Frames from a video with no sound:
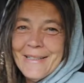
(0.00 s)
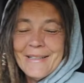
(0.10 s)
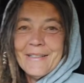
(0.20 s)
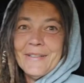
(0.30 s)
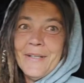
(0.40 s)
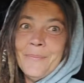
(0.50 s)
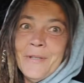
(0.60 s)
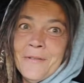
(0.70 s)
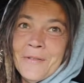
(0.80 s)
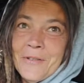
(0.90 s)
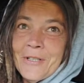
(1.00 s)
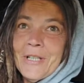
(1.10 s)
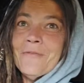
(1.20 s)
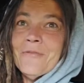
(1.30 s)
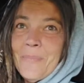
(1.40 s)
I've been on the
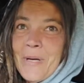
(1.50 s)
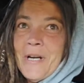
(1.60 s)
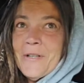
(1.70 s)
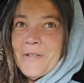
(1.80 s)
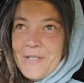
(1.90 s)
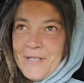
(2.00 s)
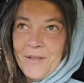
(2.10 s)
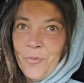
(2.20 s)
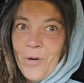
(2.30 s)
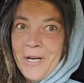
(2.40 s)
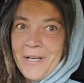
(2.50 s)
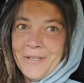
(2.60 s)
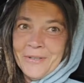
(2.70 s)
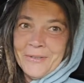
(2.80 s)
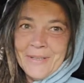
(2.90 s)
lookout for bears in the
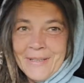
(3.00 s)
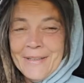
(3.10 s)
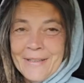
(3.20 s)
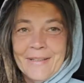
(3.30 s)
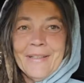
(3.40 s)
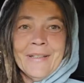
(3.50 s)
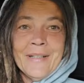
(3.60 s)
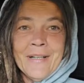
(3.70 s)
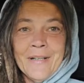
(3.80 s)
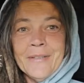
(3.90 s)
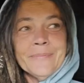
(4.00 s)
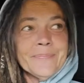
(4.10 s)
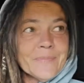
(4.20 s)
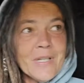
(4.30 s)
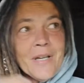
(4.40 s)
wild, and I
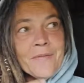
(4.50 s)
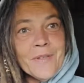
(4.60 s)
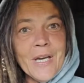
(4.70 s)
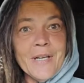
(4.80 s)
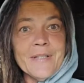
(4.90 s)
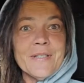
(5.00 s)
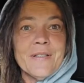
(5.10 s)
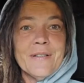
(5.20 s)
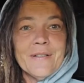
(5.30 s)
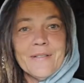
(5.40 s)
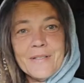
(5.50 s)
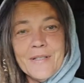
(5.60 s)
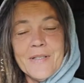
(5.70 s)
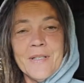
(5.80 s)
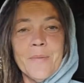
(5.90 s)
have yet to
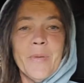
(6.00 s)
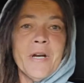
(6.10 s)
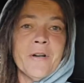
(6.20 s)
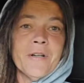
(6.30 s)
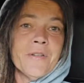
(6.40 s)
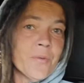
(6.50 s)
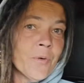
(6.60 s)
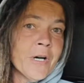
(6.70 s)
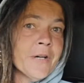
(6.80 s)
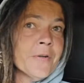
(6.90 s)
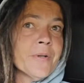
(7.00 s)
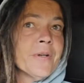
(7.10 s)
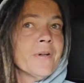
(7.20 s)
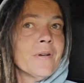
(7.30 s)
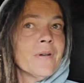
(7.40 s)
see a bear in the wild.
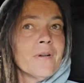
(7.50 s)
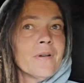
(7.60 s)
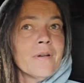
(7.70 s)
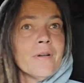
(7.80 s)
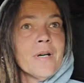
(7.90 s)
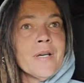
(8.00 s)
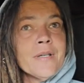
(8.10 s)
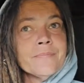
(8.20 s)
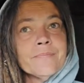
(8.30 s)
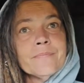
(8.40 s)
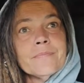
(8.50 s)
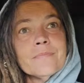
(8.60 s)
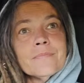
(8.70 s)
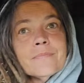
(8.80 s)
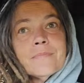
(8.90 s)
I
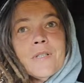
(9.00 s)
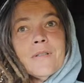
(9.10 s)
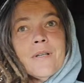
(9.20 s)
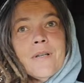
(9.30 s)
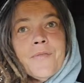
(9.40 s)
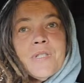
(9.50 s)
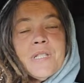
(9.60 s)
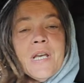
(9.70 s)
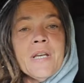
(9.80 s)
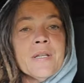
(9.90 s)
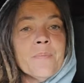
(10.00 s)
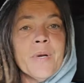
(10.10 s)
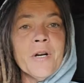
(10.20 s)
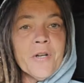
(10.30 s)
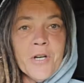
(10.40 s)
have stayed in
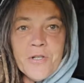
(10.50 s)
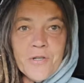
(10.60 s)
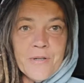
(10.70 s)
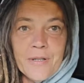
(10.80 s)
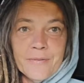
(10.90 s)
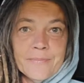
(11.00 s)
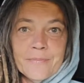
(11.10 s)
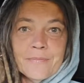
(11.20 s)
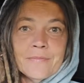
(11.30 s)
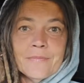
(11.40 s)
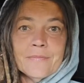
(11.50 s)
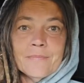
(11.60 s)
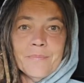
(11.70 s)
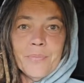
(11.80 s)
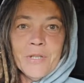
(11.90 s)
bear country
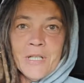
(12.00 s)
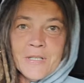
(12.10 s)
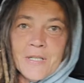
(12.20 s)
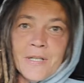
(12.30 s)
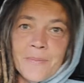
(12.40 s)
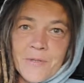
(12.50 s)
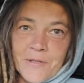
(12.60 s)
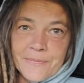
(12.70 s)
plenty of times.